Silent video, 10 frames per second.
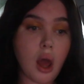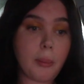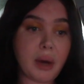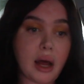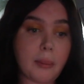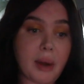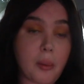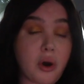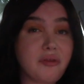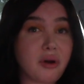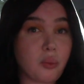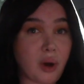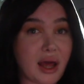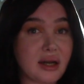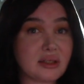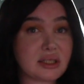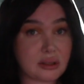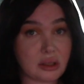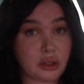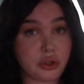but my boyfriend went to
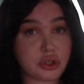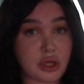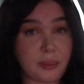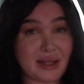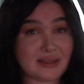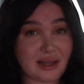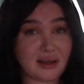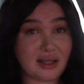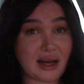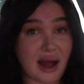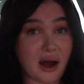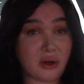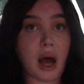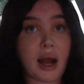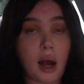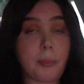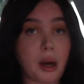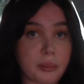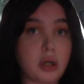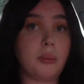the dealership and settled it out. I got
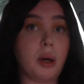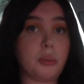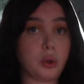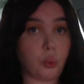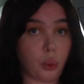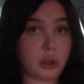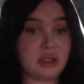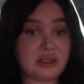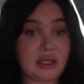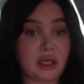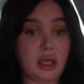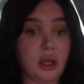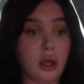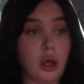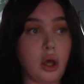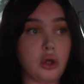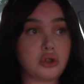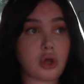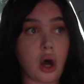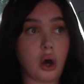bumper to bumper warranty.
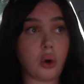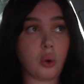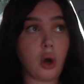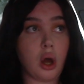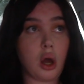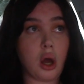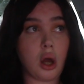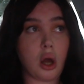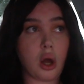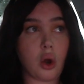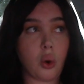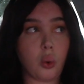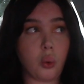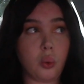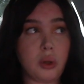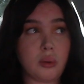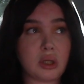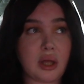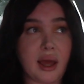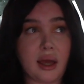So we were
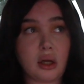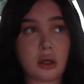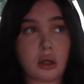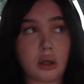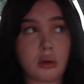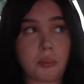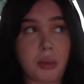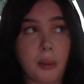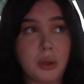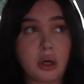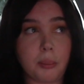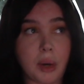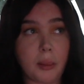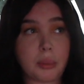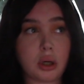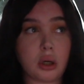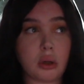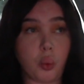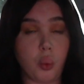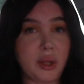like, bumper to bumper
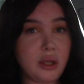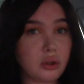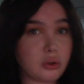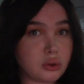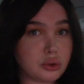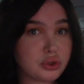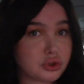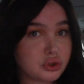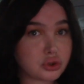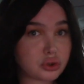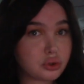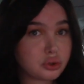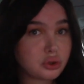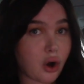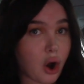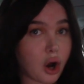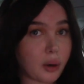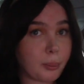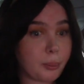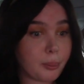wheels are